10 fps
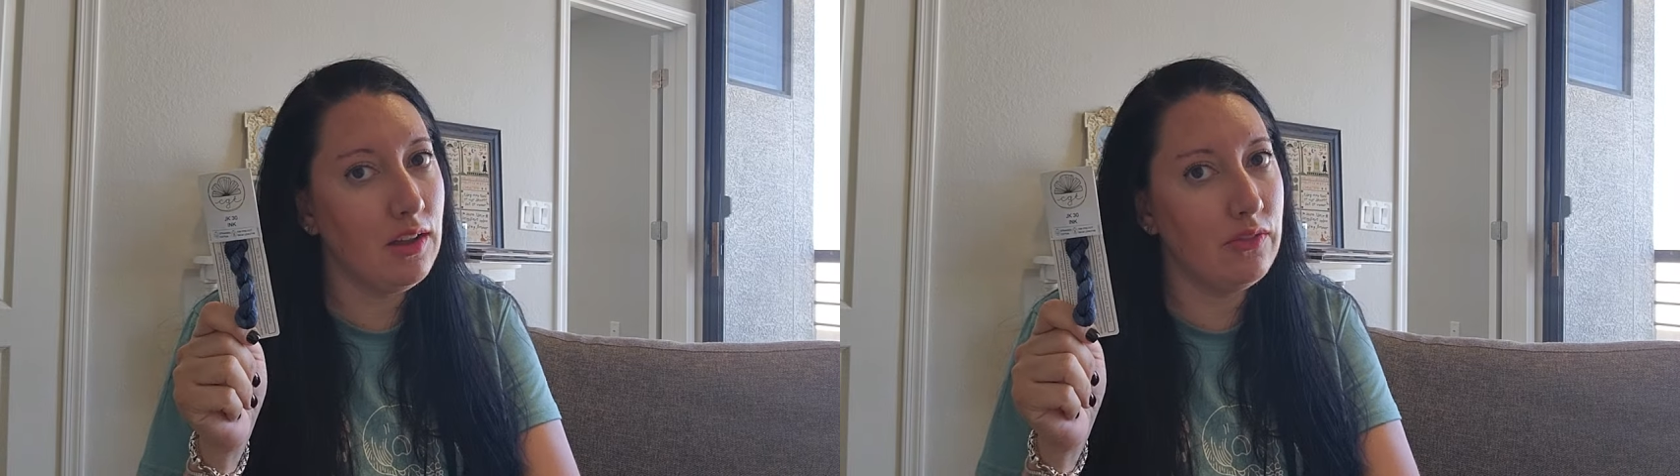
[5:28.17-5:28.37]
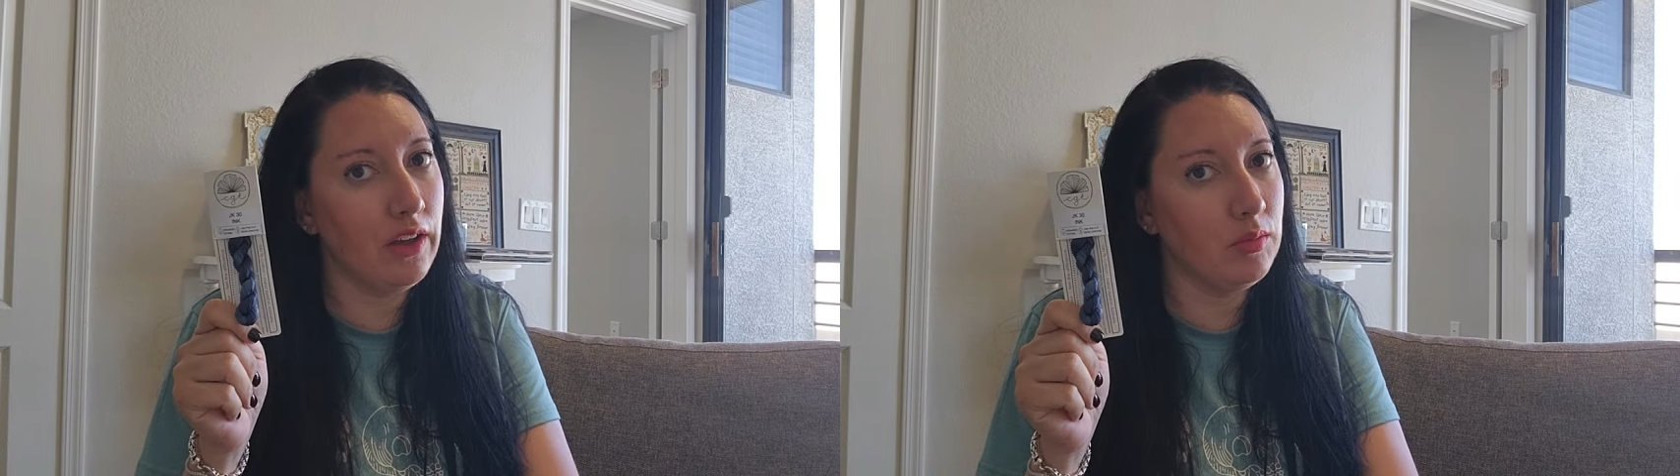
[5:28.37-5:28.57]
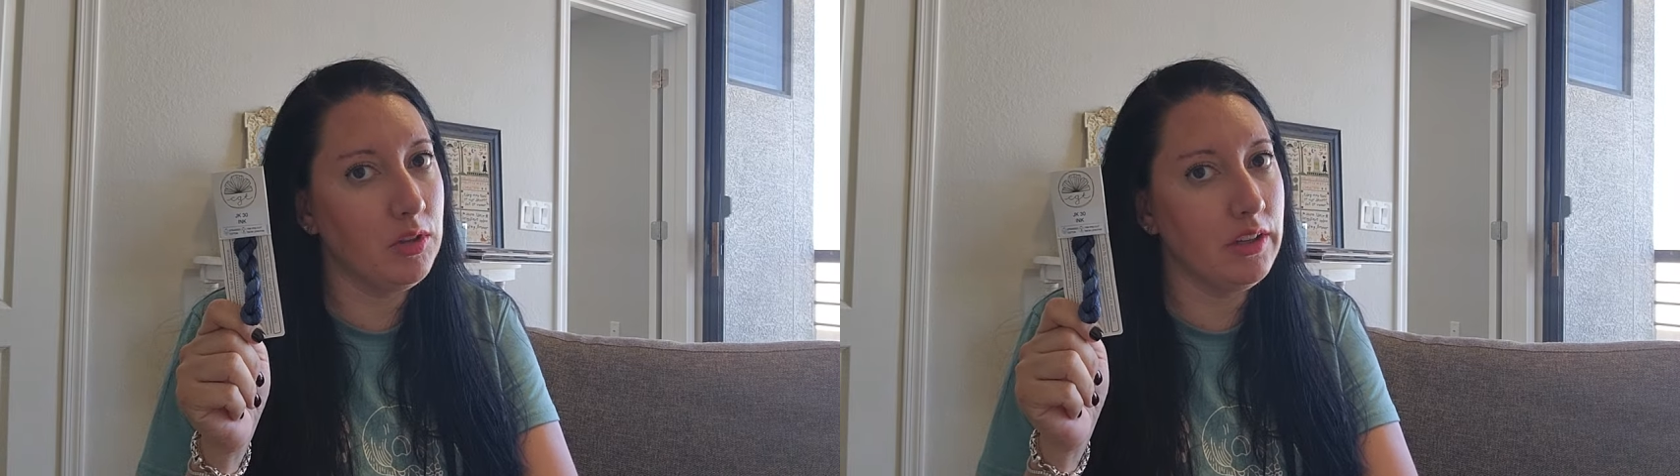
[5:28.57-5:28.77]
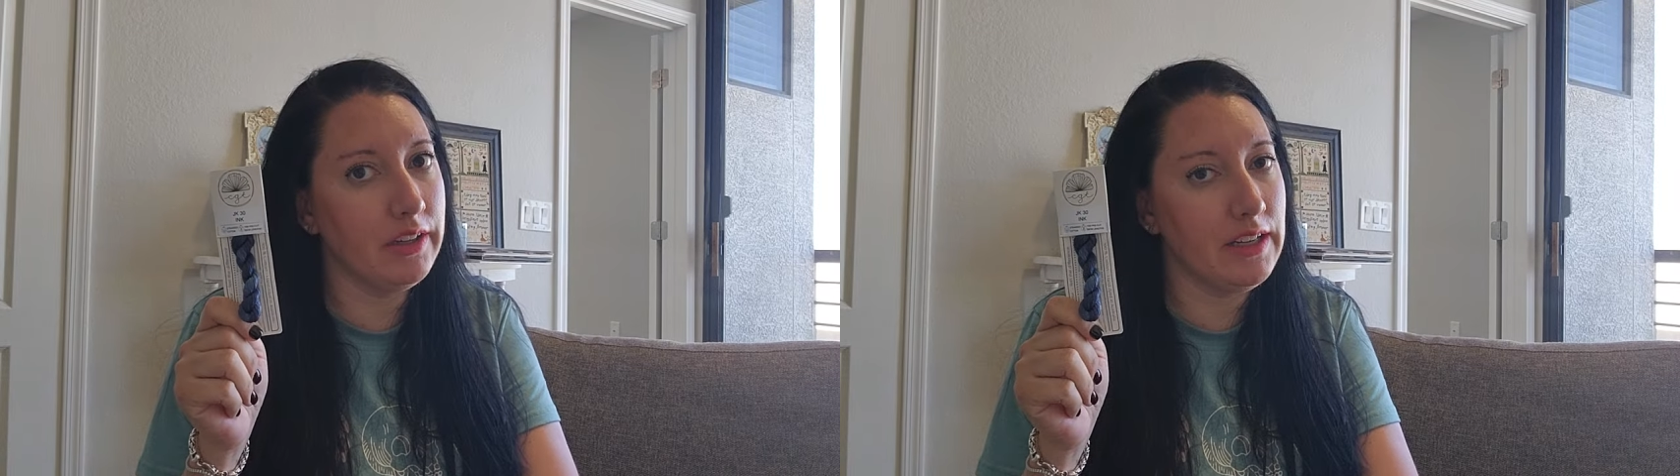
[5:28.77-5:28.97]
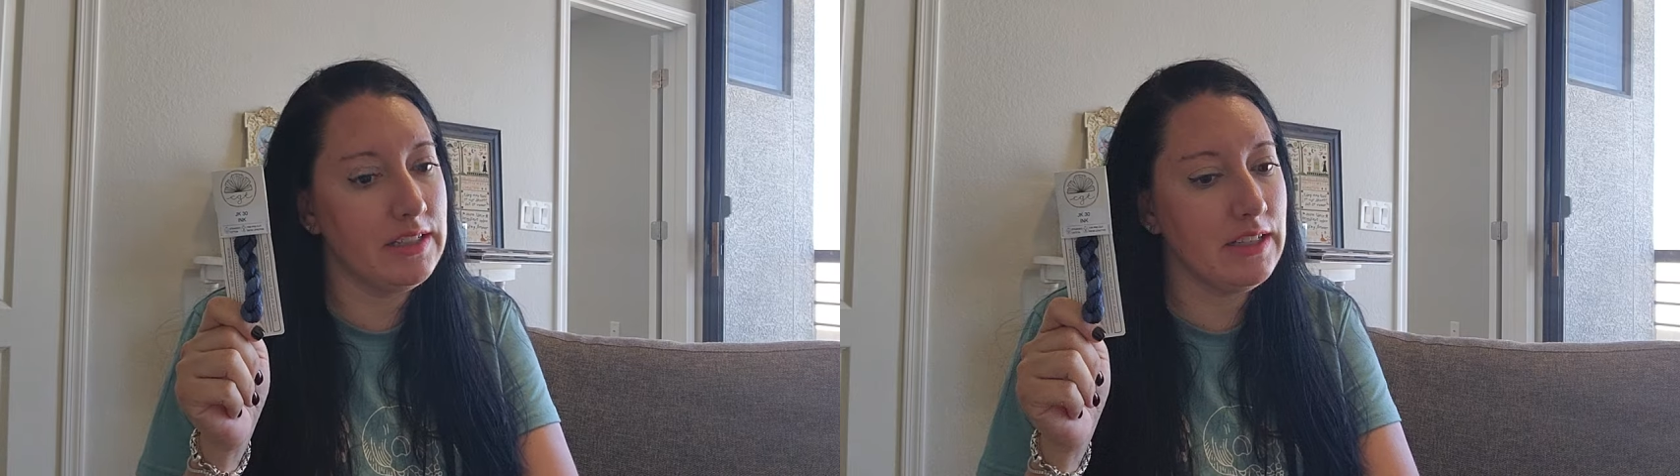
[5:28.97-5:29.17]
Available on
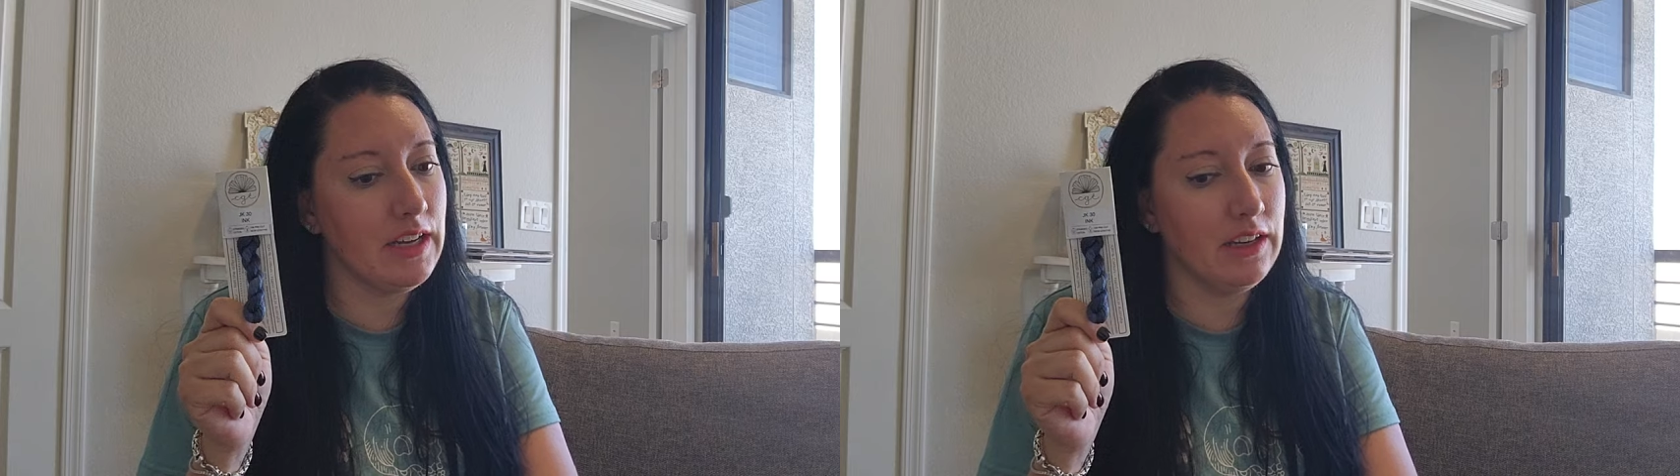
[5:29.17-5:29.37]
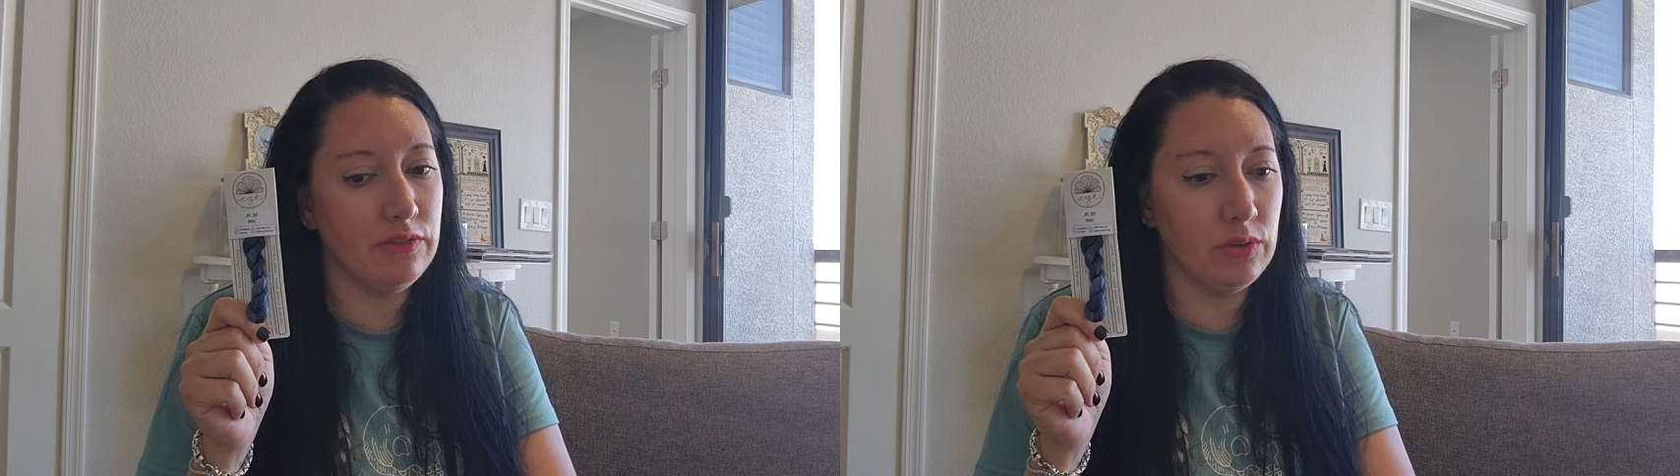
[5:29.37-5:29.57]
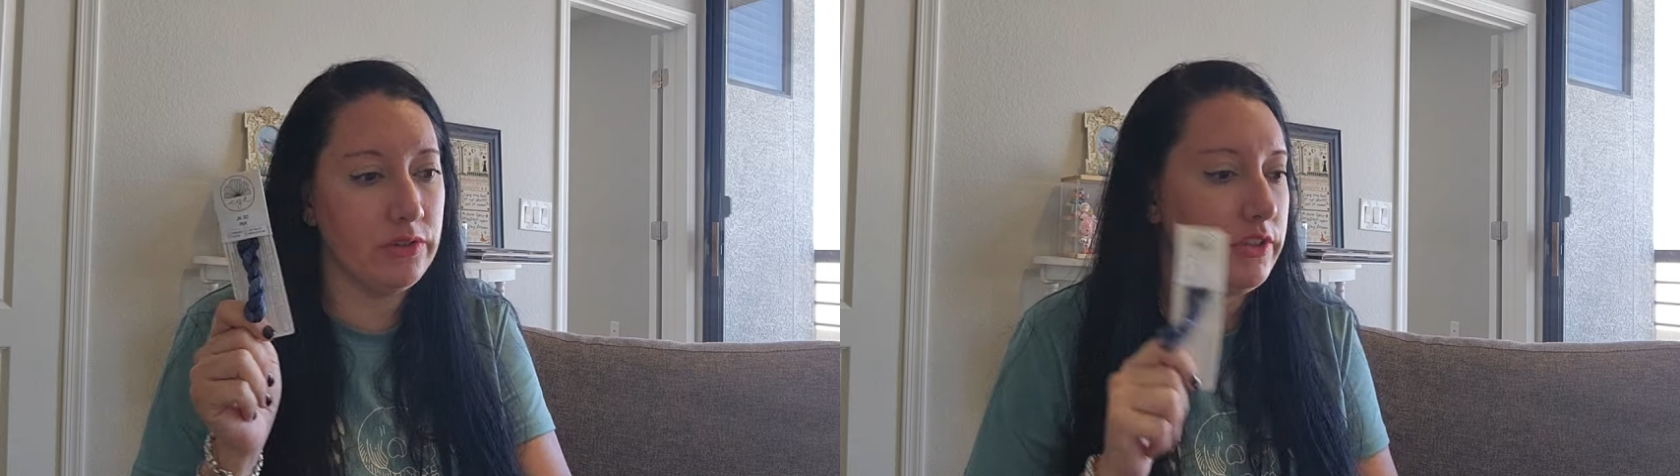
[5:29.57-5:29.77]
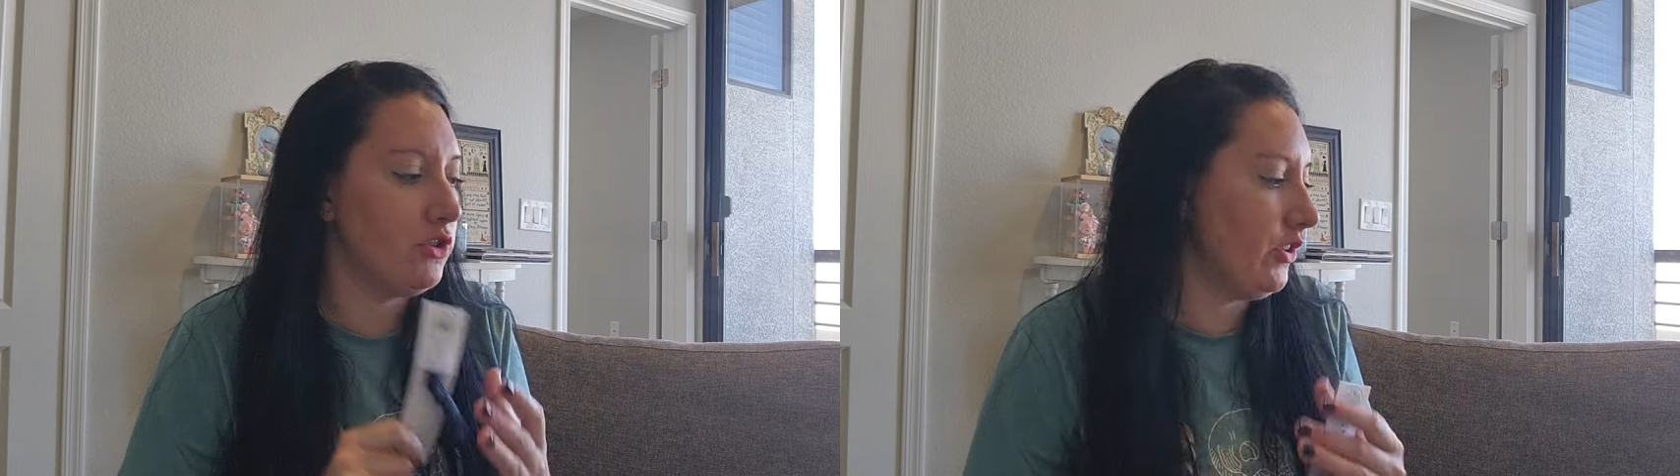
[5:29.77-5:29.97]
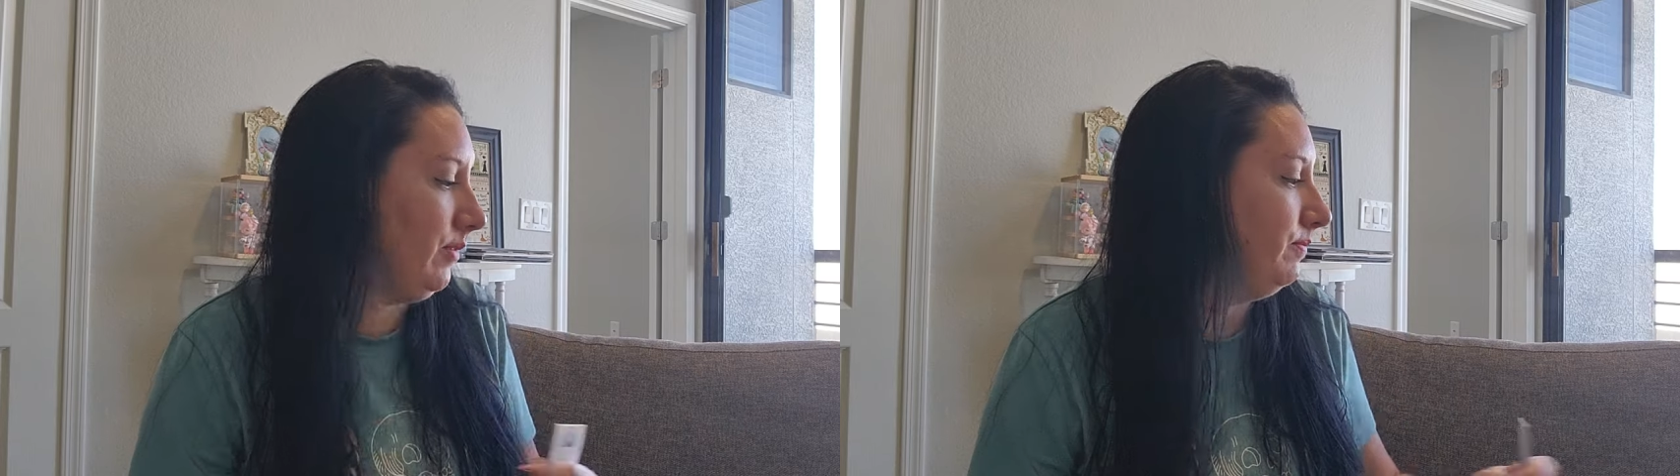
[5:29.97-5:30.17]
1884
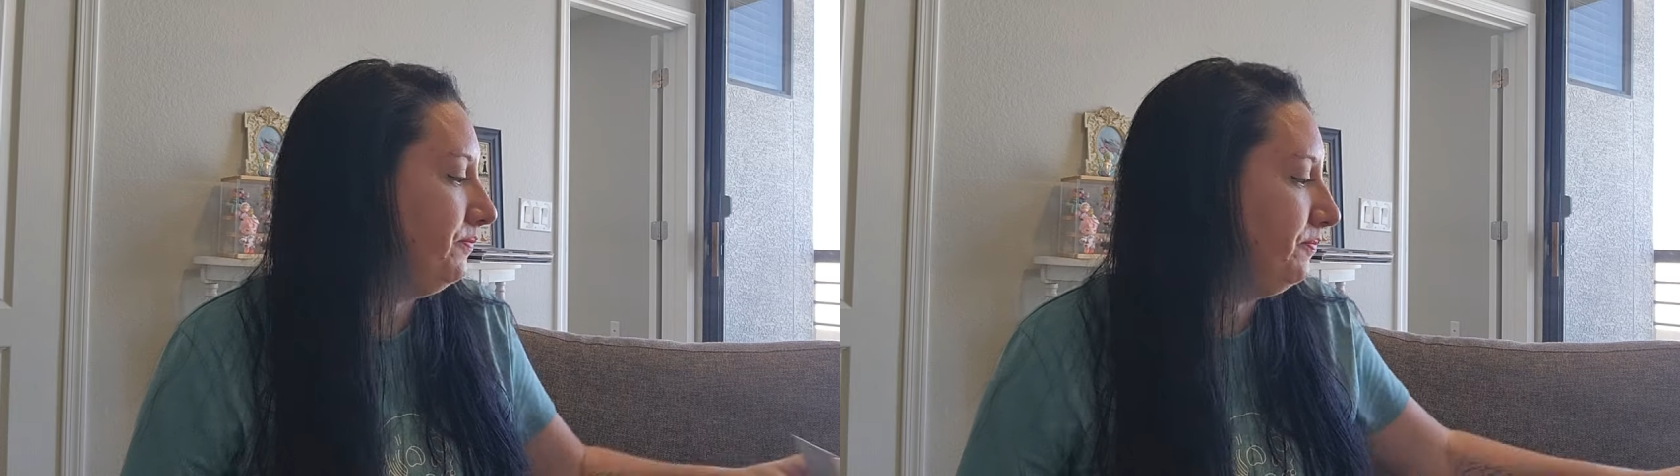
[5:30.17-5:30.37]
Stitchery.